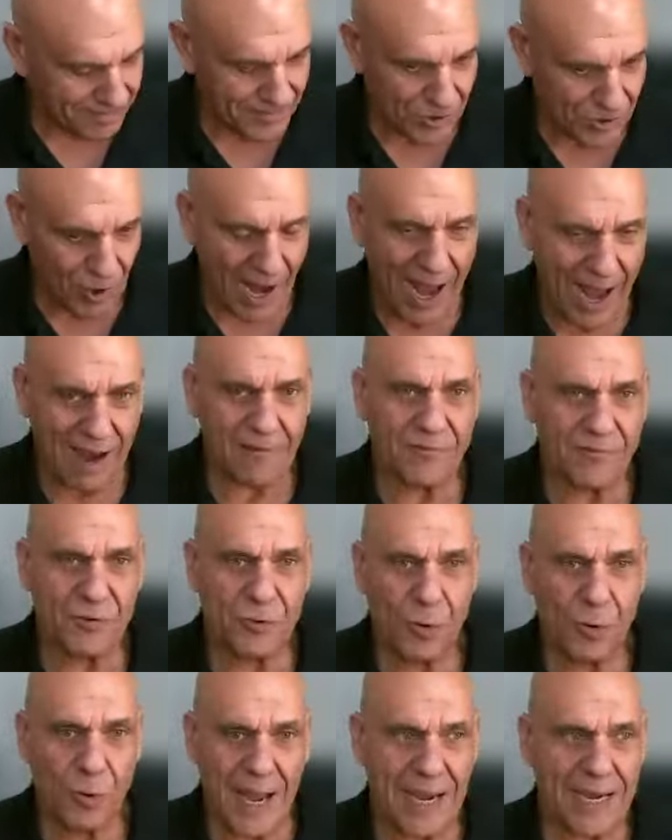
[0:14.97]
you have
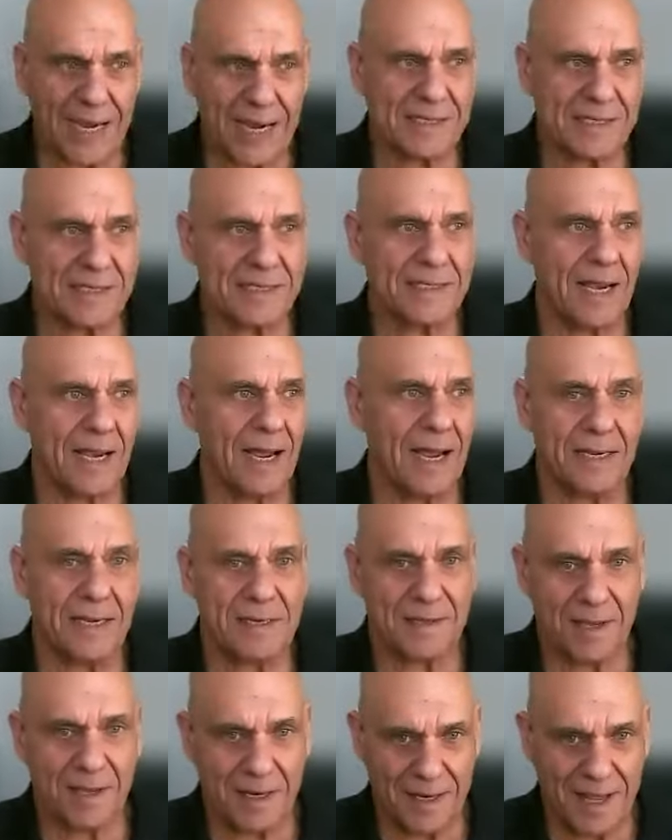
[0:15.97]
to exercise
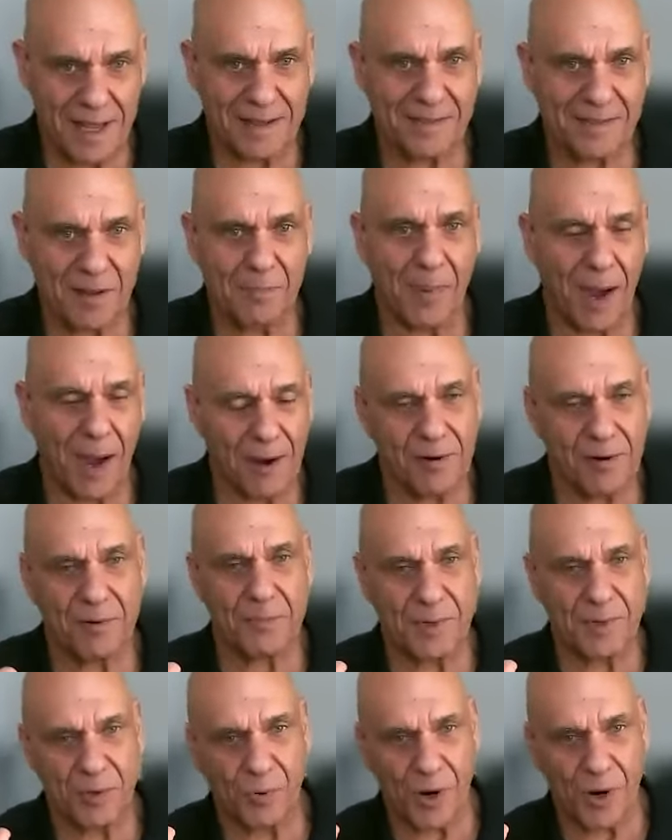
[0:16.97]
the let the buyer
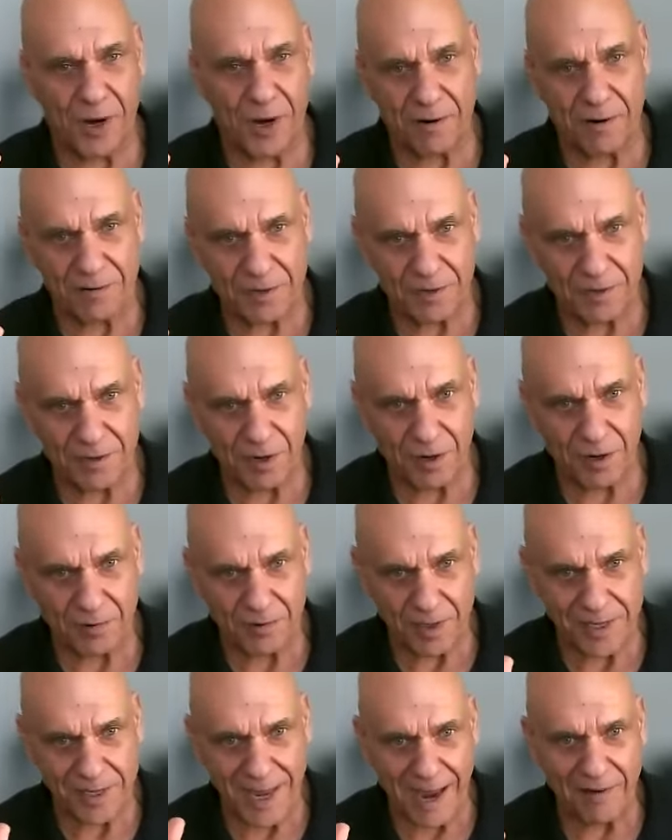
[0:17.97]
beware, you know,
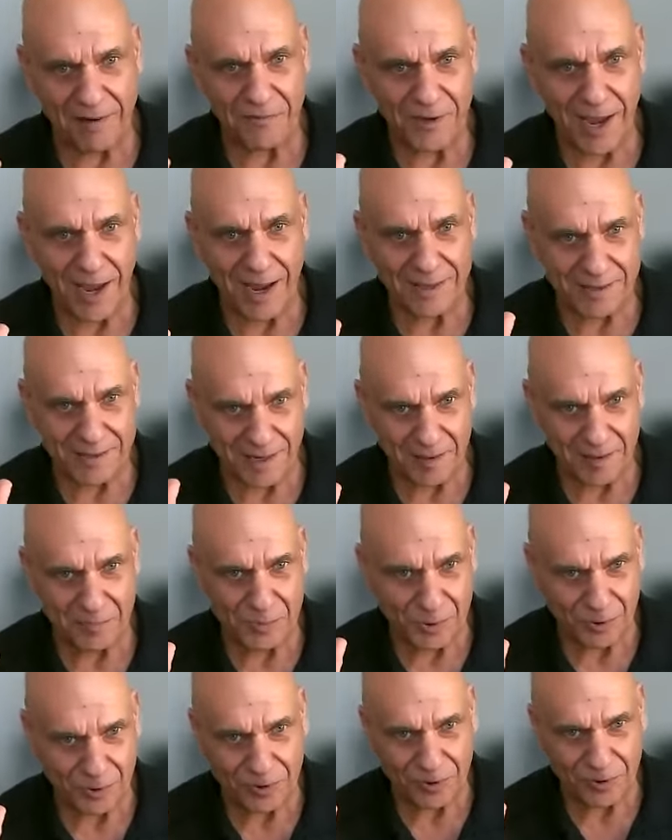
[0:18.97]
the caveat
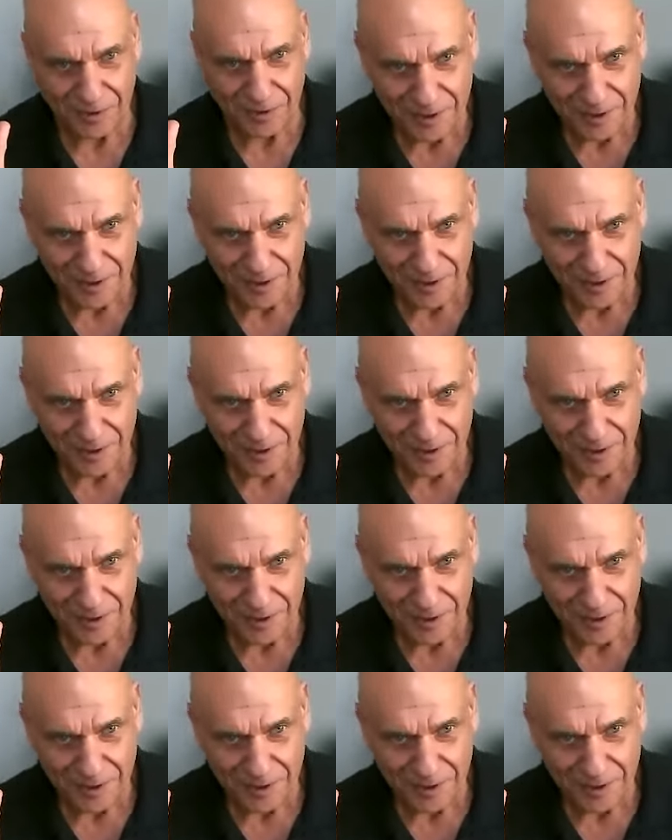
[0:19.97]
emptor.